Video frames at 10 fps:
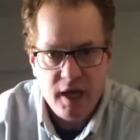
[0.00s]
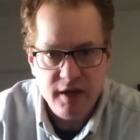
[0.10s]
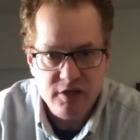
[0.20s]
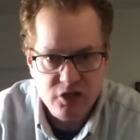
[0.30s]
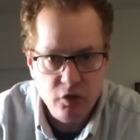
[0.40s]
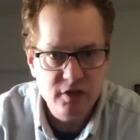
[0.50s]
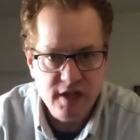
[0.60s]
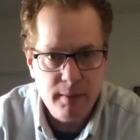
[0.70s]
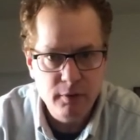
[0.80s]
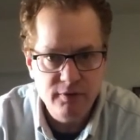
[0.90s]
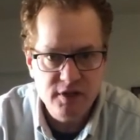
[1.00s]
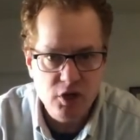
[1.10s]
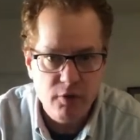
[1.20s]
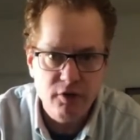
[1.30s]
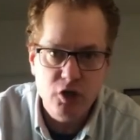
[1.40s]
And as soon as that movie's
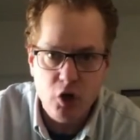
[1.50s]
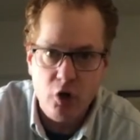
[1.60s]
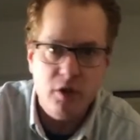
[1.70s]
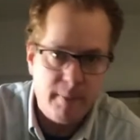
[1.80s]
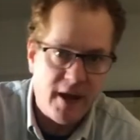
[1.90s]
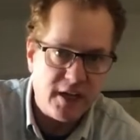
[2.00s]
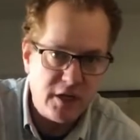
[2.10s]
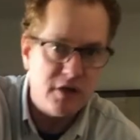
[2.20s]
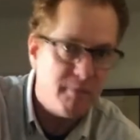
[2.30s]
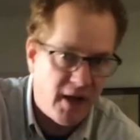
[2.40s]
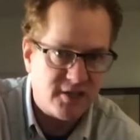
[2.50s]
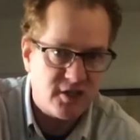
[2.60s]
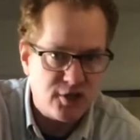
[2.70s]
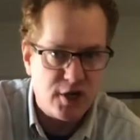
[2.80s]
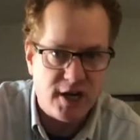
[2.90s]
over, you go to the bank, you
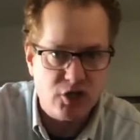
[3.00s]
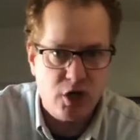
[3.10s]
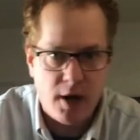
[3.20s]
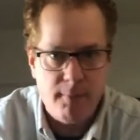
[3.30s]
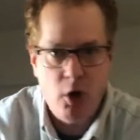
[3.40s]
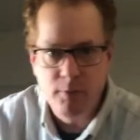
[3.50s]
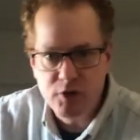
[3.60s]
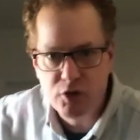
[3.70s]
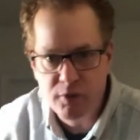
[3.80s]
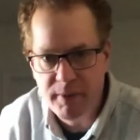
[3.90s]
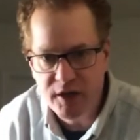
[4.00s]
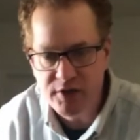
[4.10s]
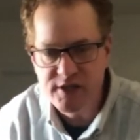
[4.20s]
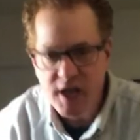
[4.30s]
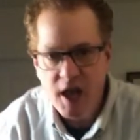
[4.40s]
deposit the checks, you come home, you do the
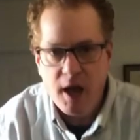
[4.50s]
bills.